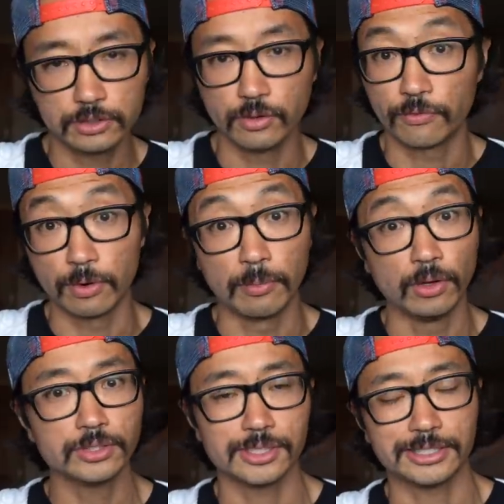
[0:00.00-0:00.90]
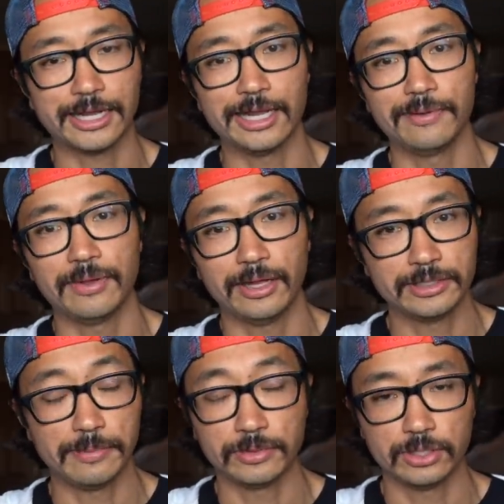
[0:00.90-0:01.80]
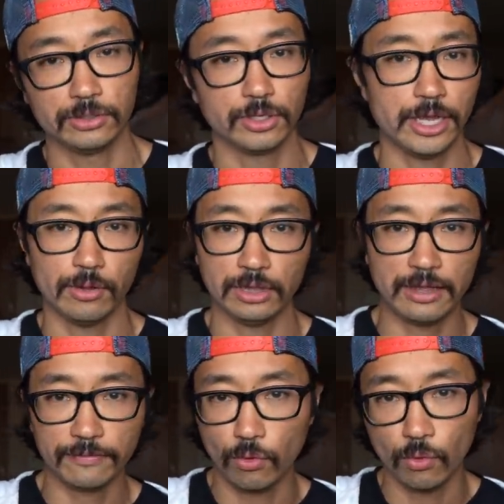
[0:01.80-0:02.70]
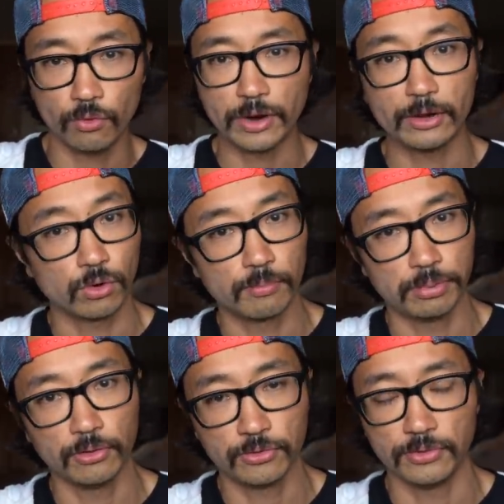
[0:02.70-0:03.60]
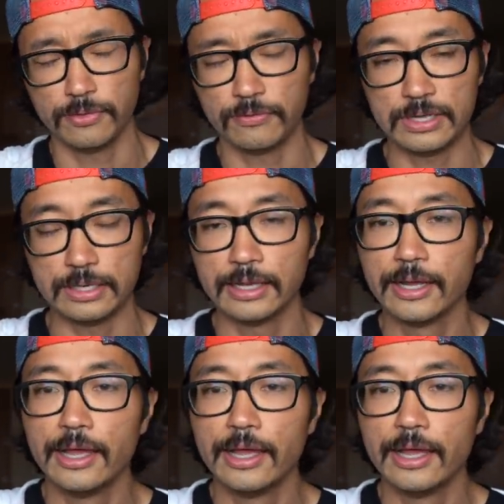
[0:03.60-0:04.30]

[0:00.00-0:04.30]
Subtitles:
So for most of the time, I was able to look at left or right or both of the feet,